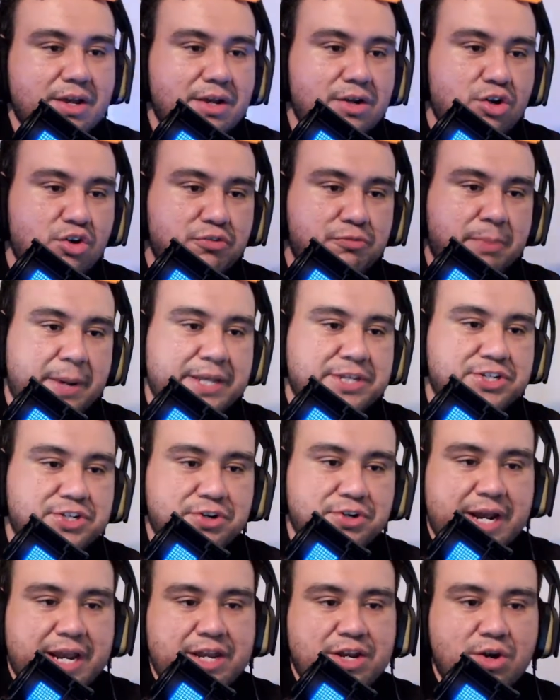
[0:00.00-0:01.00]

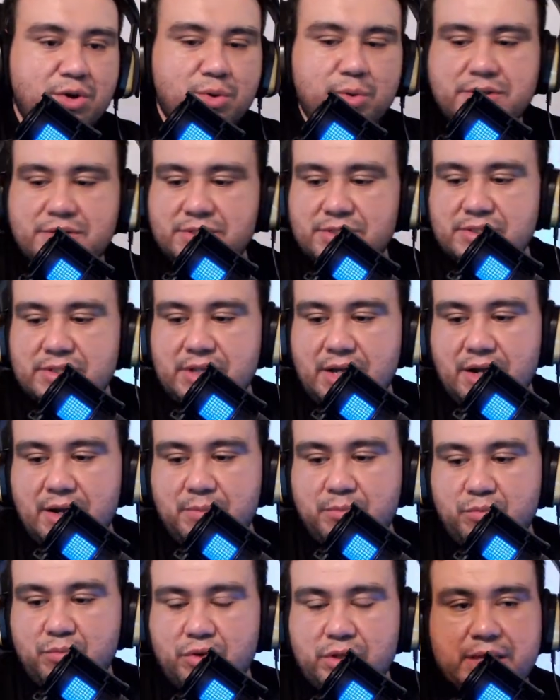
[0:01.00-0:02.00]
Oofmeister, I know, is
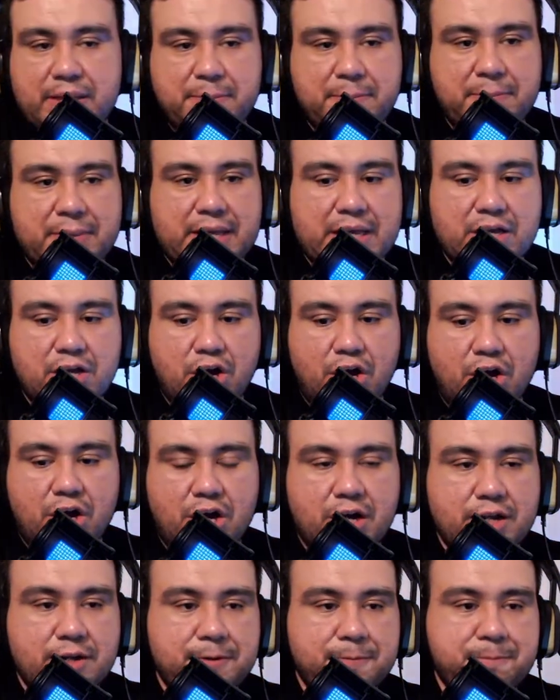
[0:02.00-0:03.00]
really big
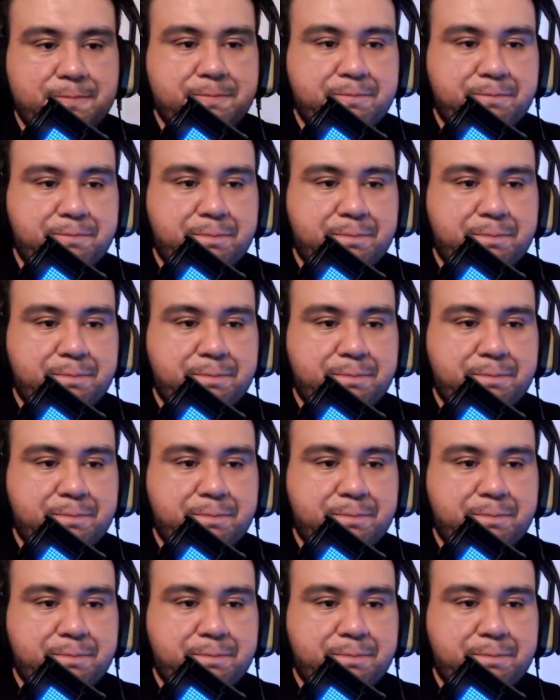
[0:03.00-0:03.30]
on